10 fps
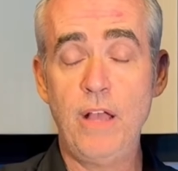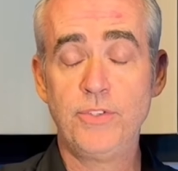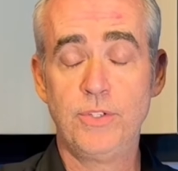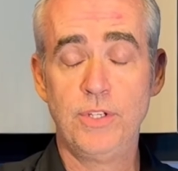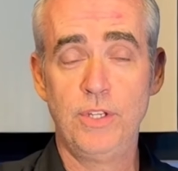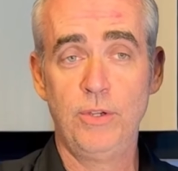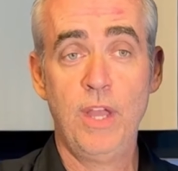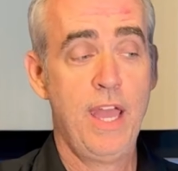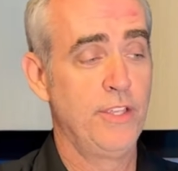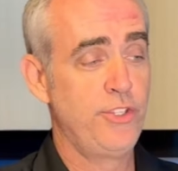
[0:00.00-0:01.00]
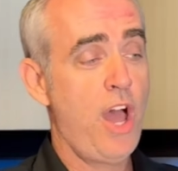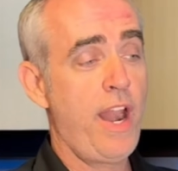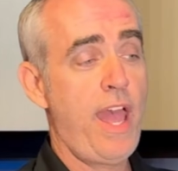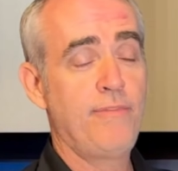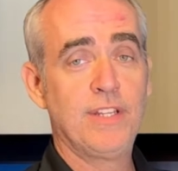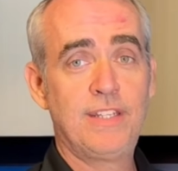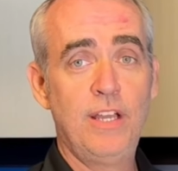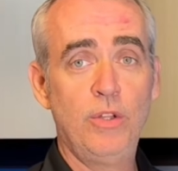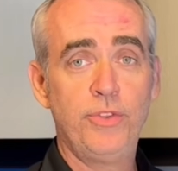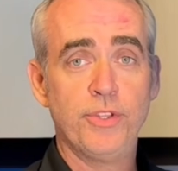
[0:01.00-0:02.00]
you to do is not have to
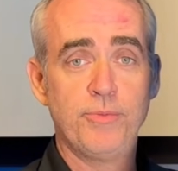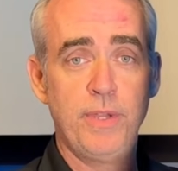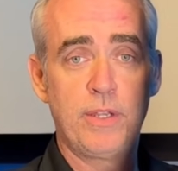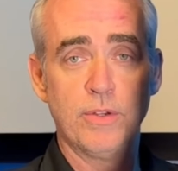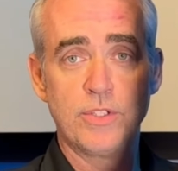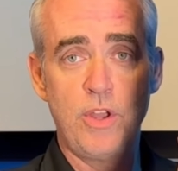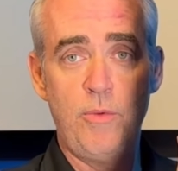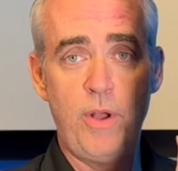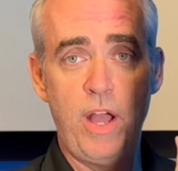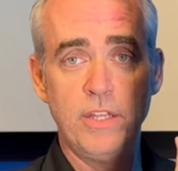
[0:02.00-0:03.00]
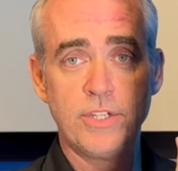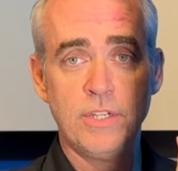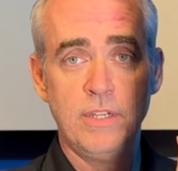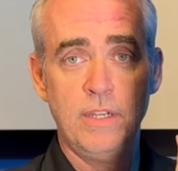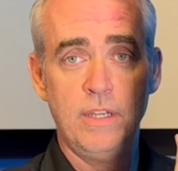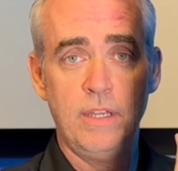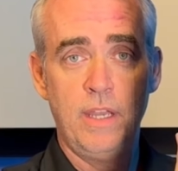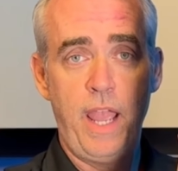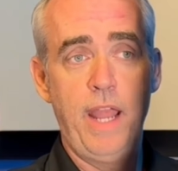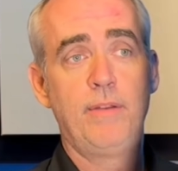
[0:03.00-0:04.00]
tilt the speaker so much
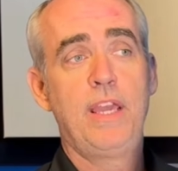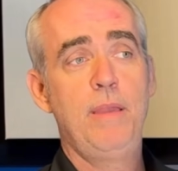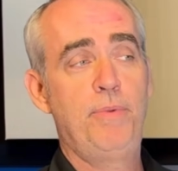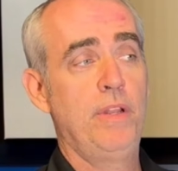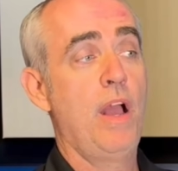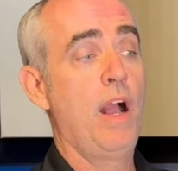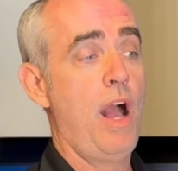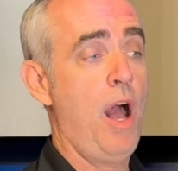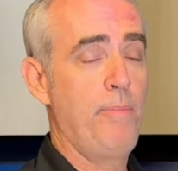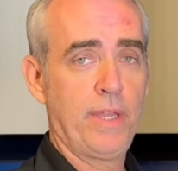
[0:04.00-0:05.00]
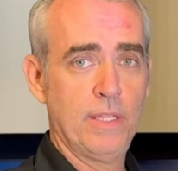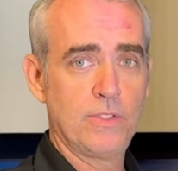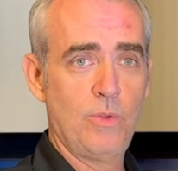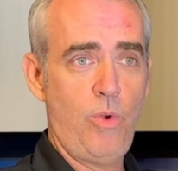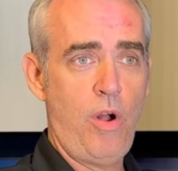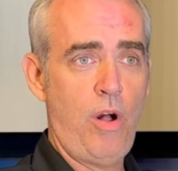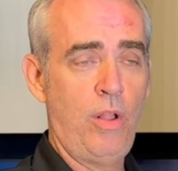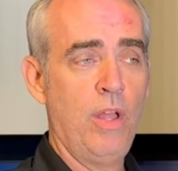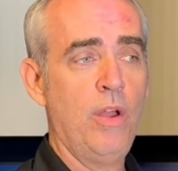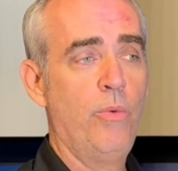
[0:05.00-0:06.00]
and keep it up against the
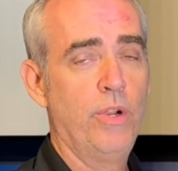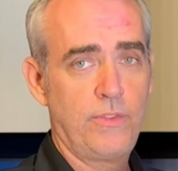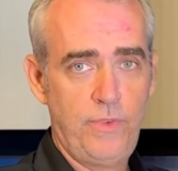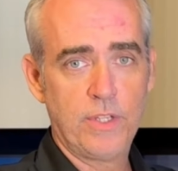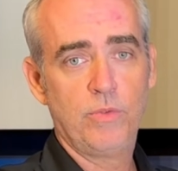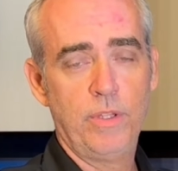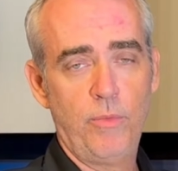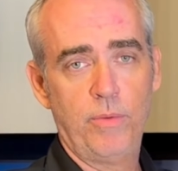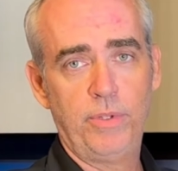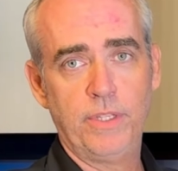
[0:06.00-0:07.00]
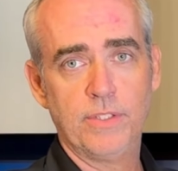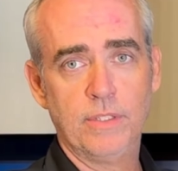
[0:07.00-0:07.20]
wall where it's visually more pleasing.